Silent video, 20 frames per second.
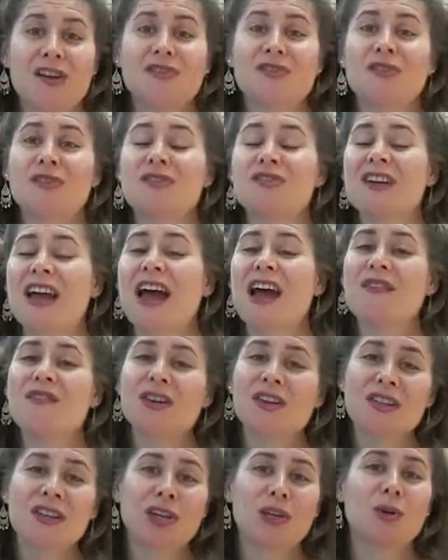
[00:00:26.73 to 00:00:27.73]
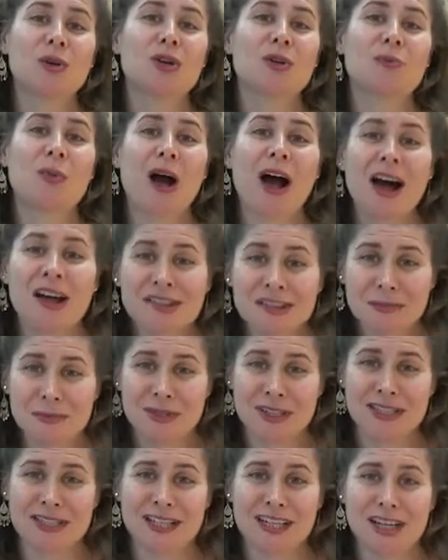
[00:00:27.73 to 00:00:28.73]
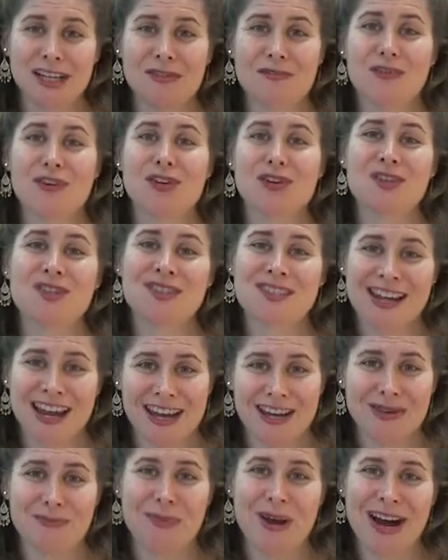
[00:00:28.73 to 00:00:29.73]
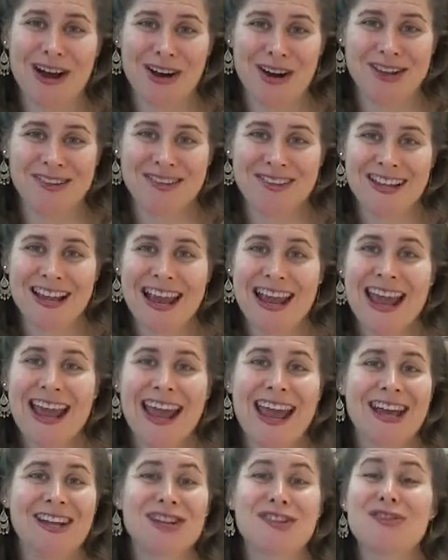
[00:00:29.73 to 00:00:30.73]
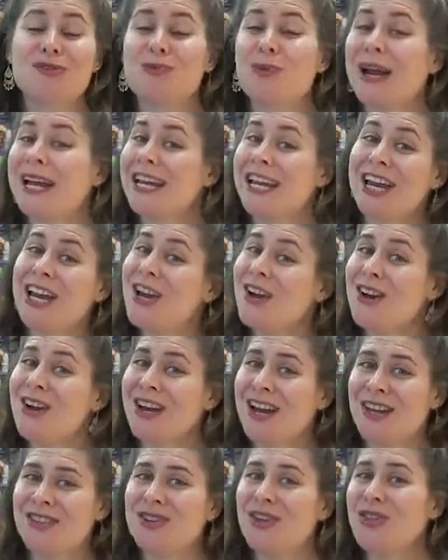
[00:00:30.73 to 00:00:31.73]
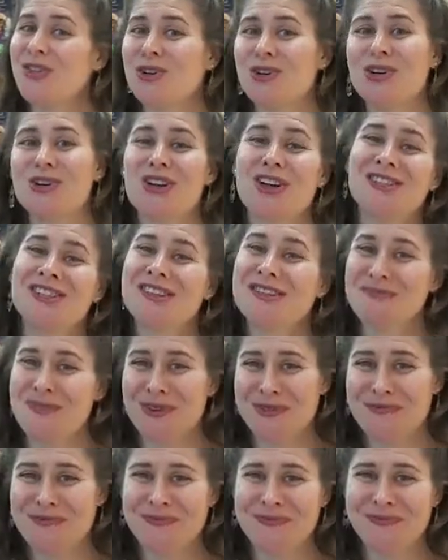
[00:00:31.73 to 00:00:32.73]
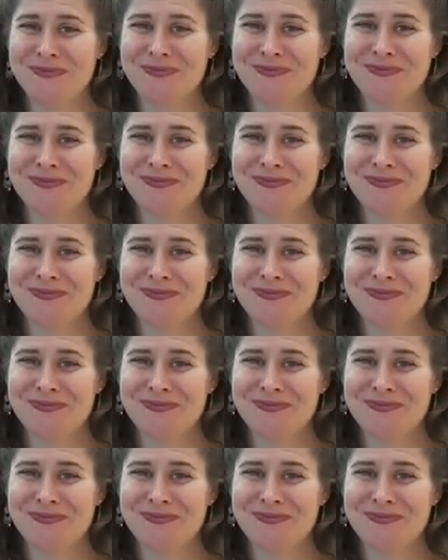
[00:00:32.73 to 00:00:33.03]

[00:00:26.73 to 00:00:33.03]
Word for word: So there's everything you could possibly need for your stay in Paris, and it's right here in the 3rd arrondissement.